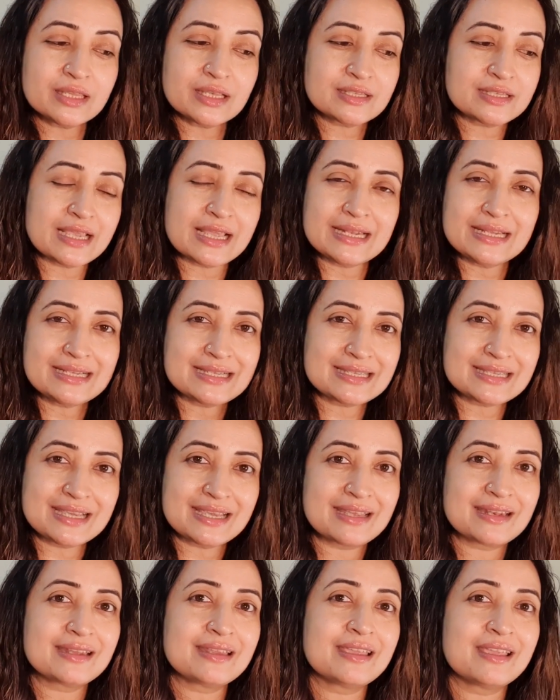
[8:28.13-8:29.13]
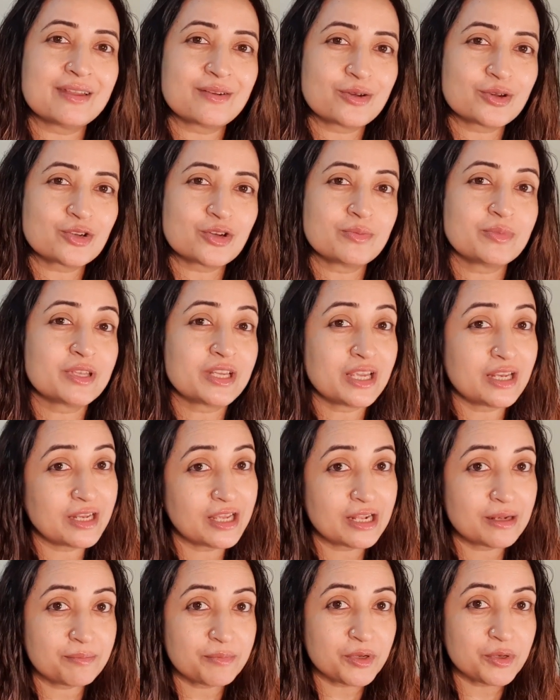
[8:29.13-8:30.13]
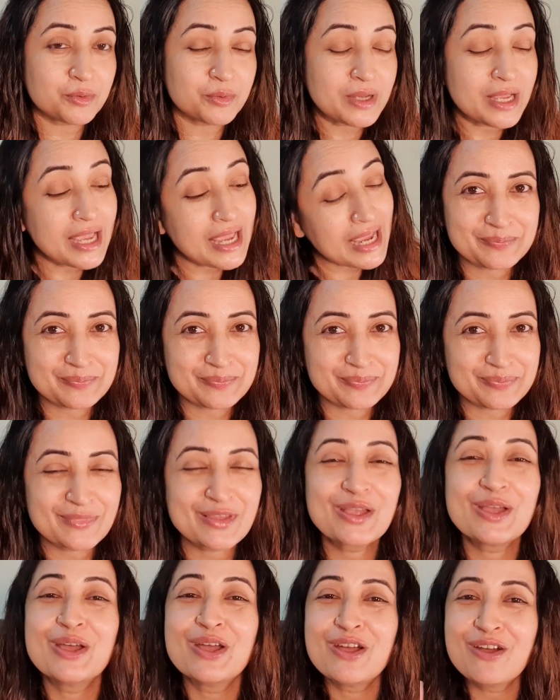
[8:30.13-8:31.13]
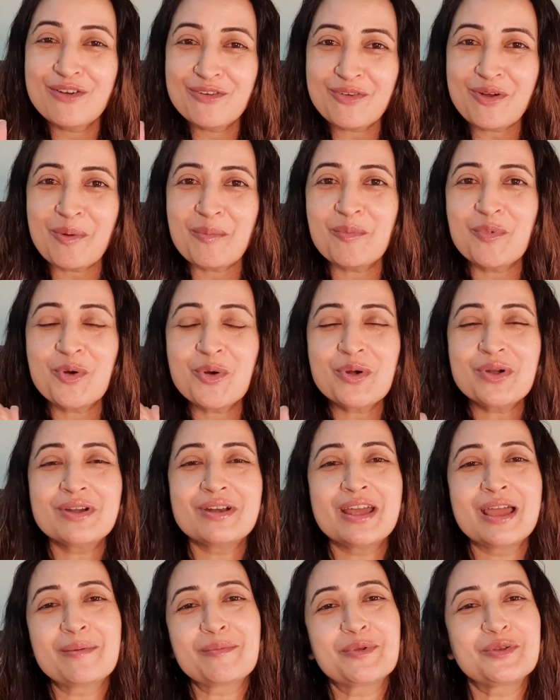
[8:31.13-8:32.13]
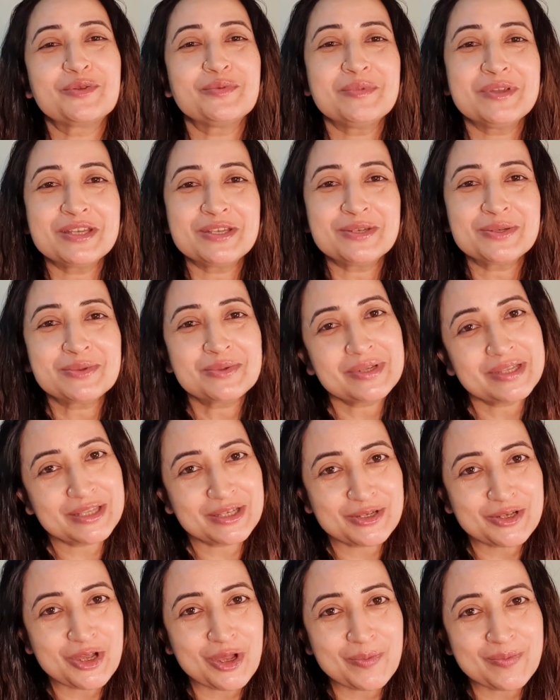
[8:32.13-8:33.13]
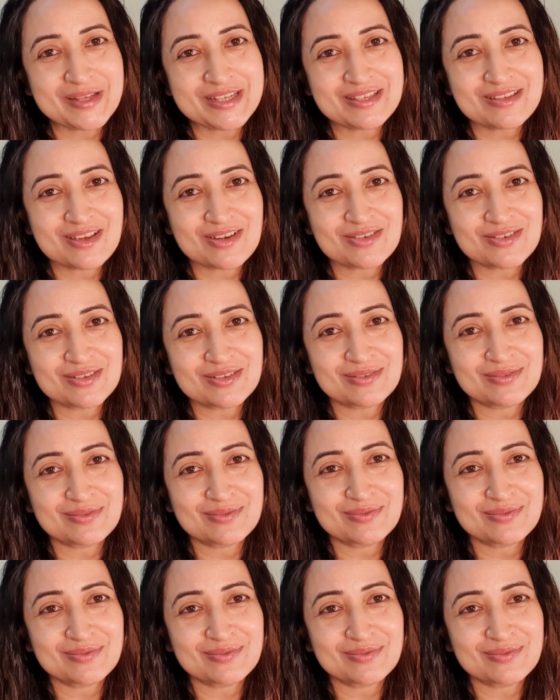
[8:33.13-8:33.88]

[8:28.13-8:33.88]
there's any skincare on top that can help you. For more, I'm going to meet you in the comment section.